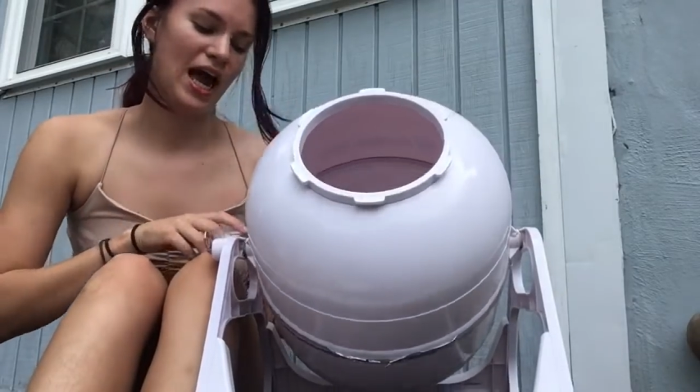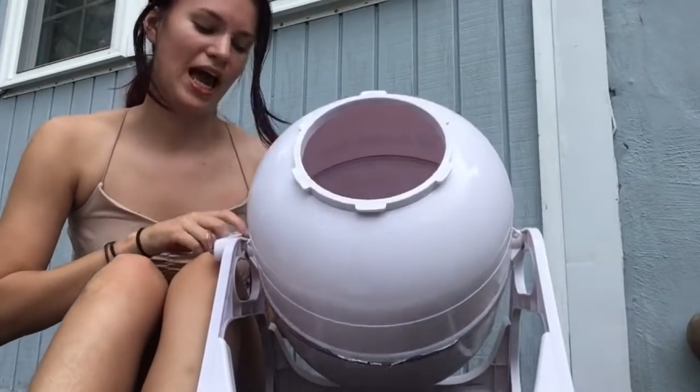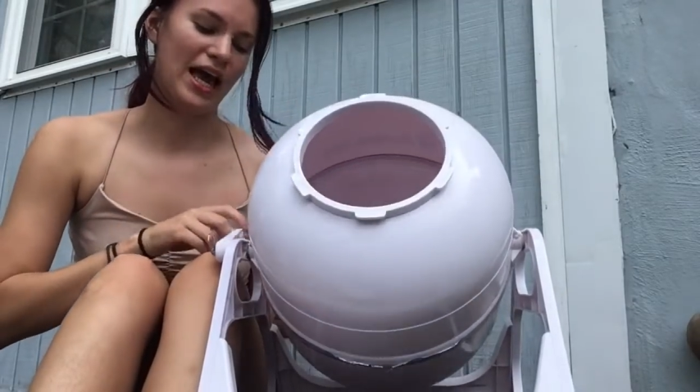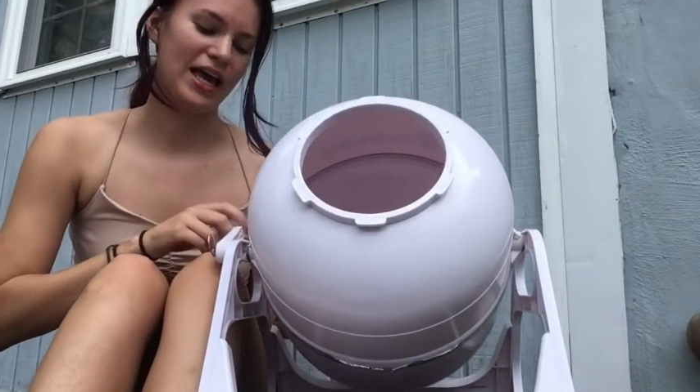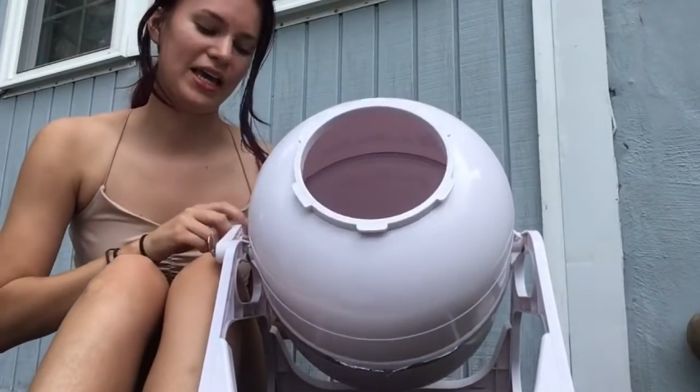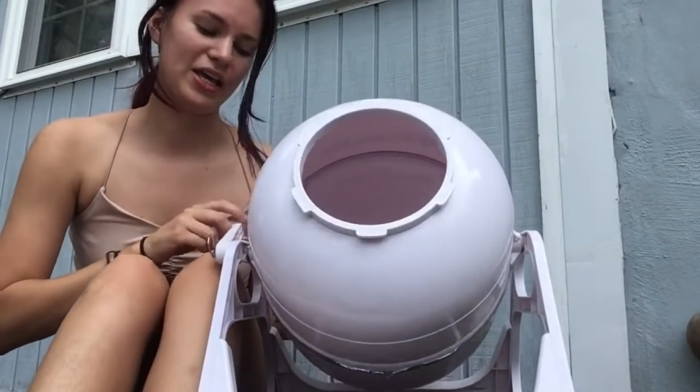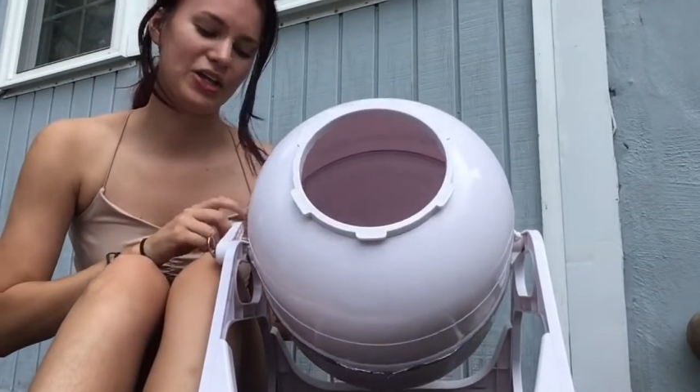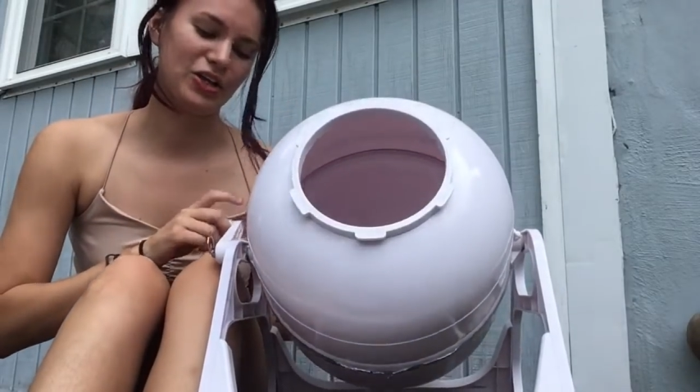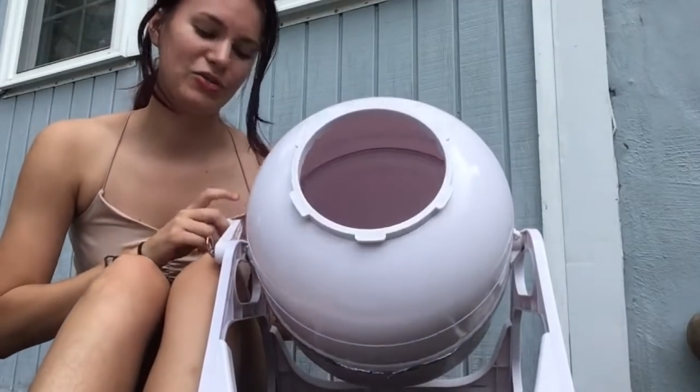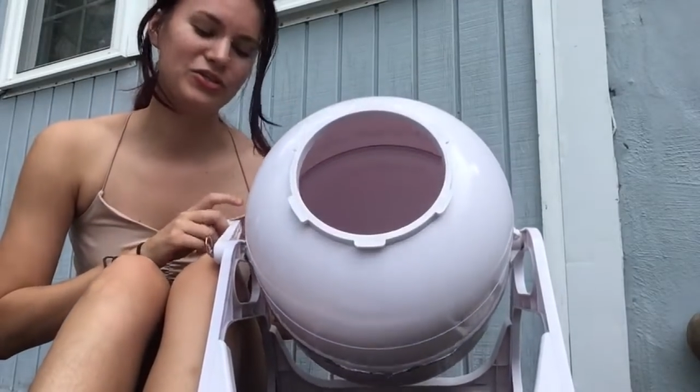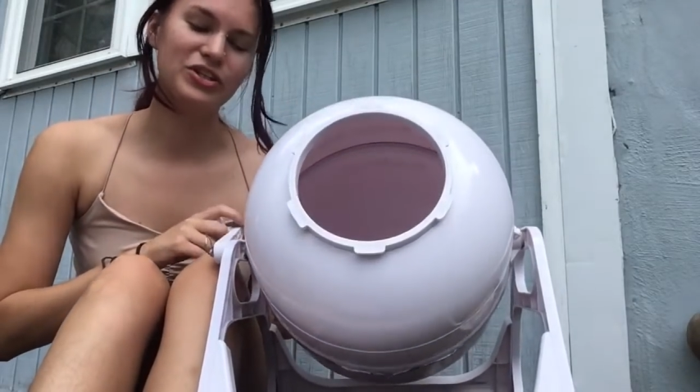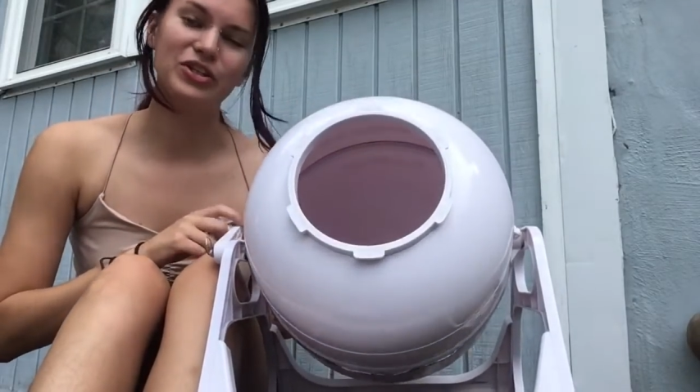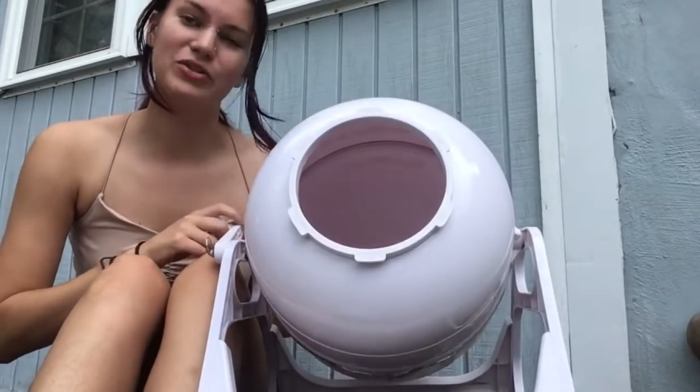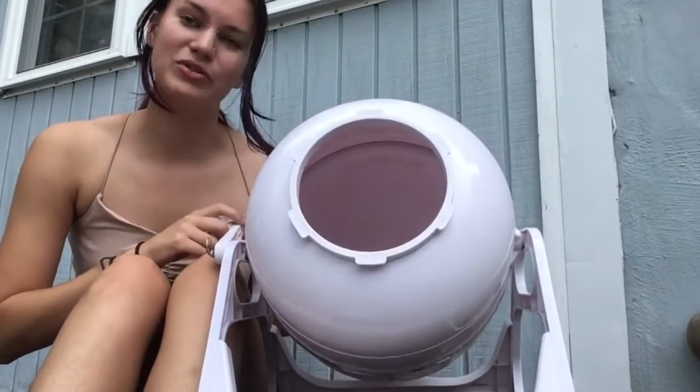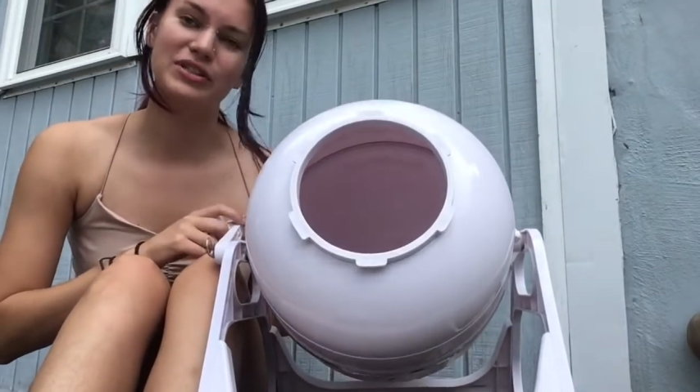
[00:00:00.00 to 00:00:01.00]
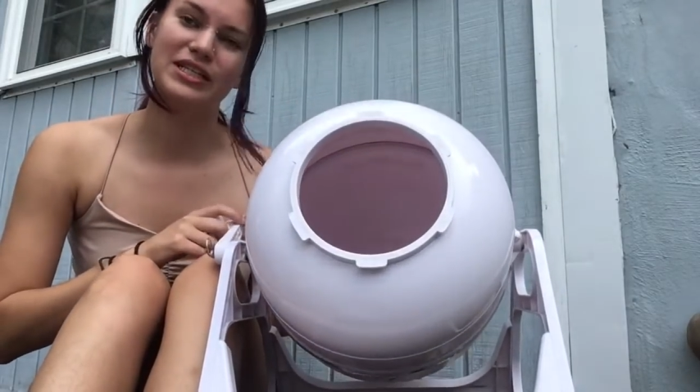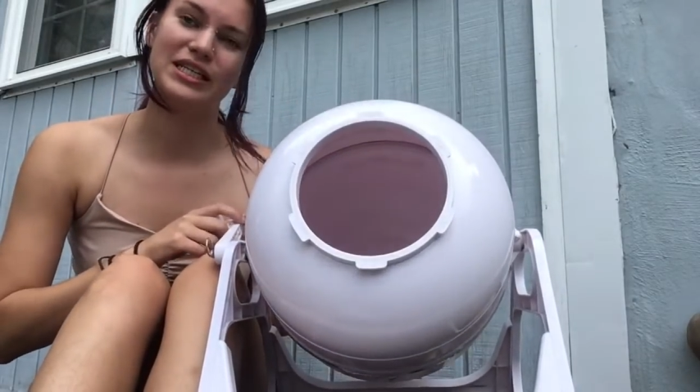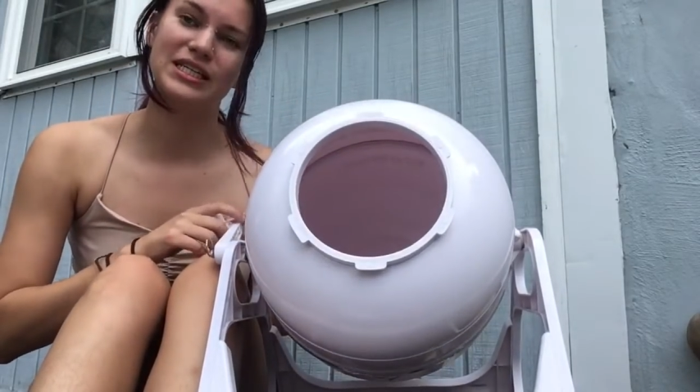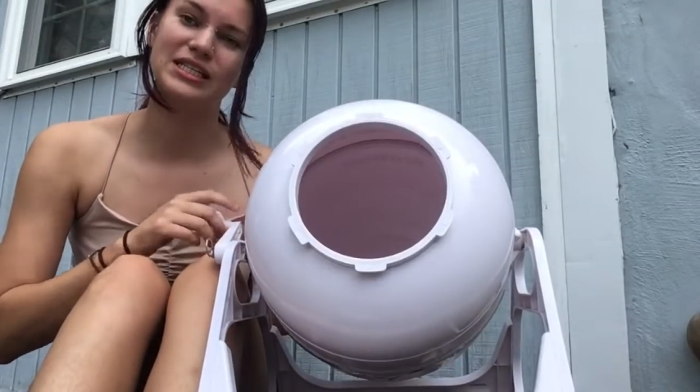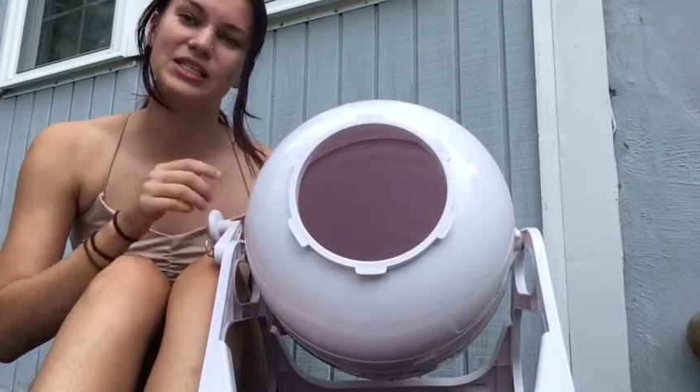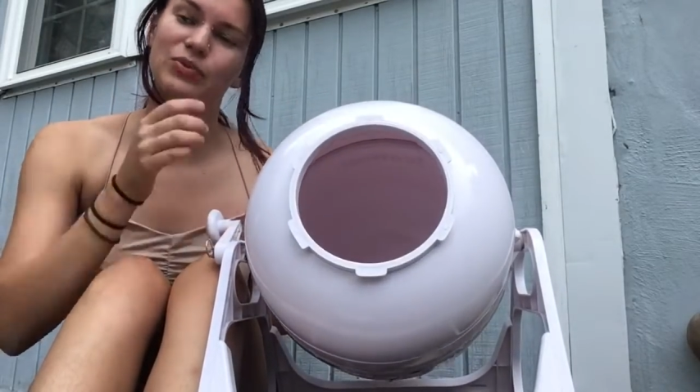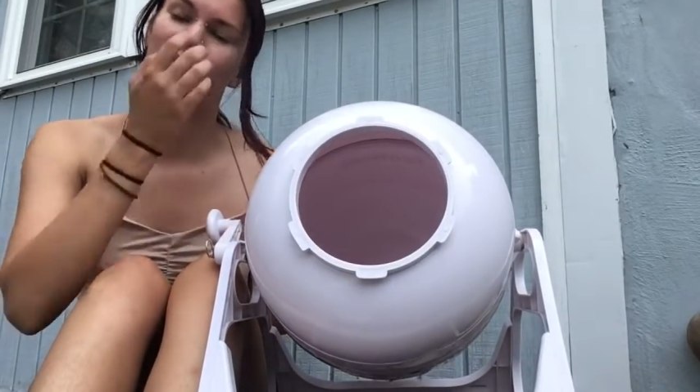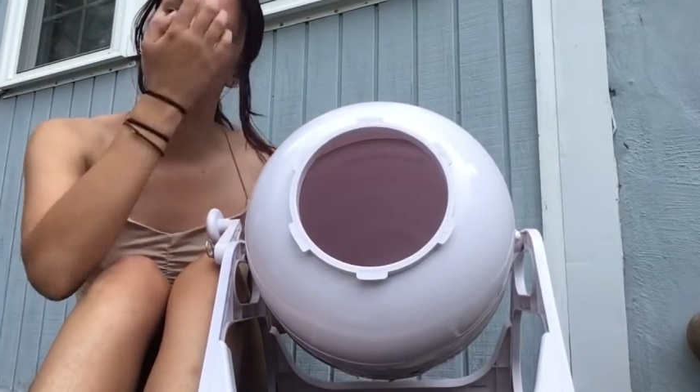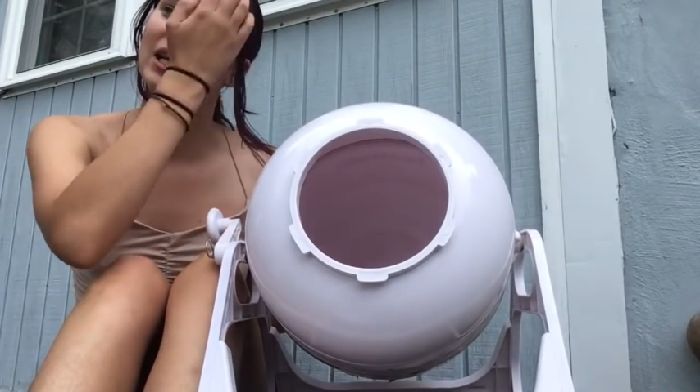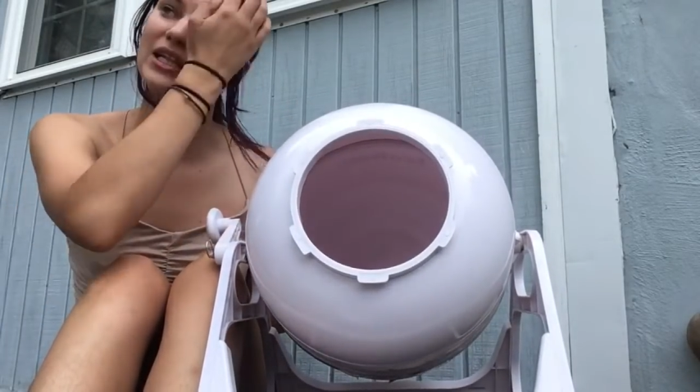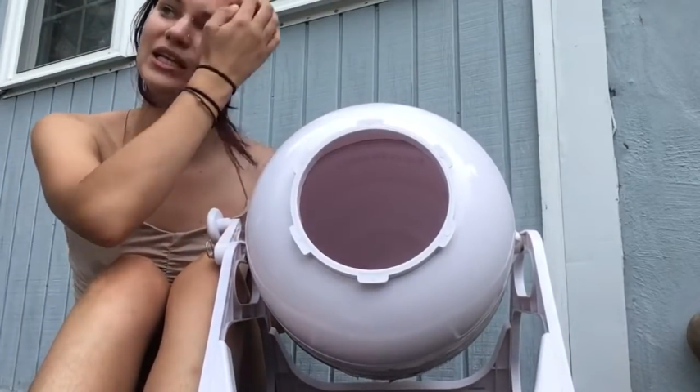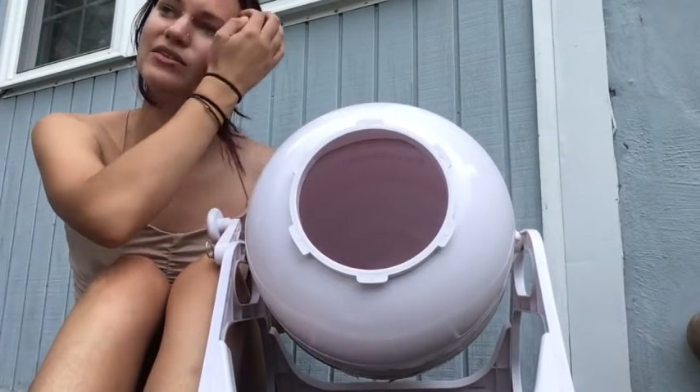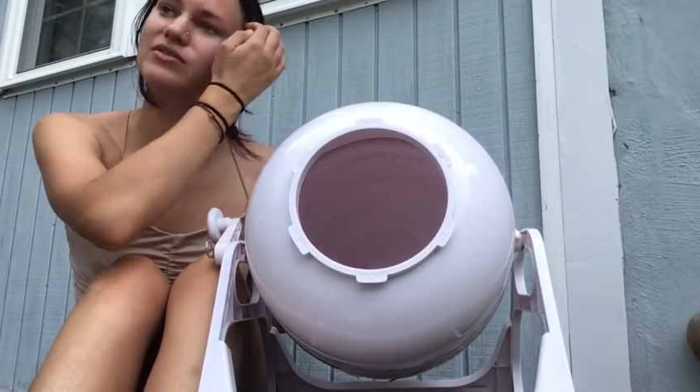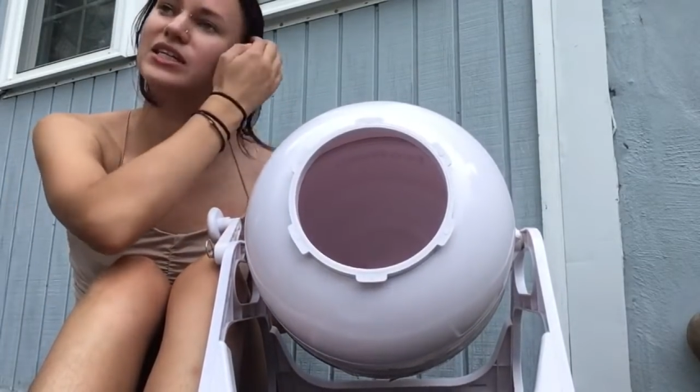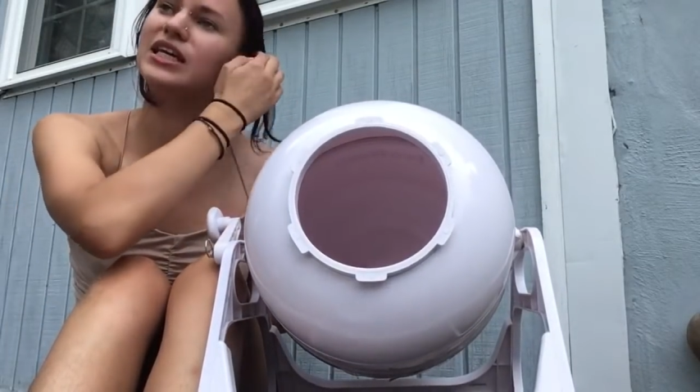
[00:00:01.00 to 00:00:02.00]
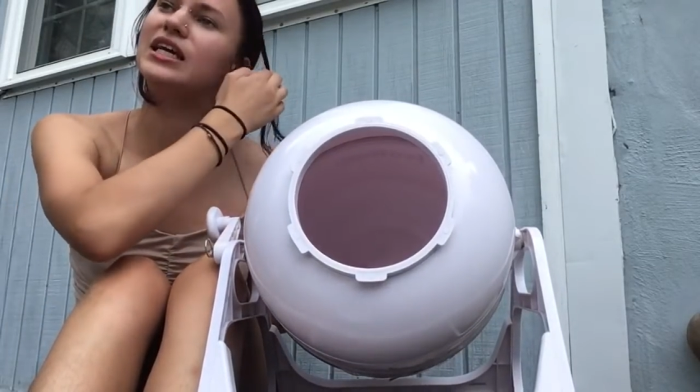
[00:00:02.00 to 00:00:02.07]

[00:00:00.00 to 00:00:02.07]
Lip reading: I used to use this when I lived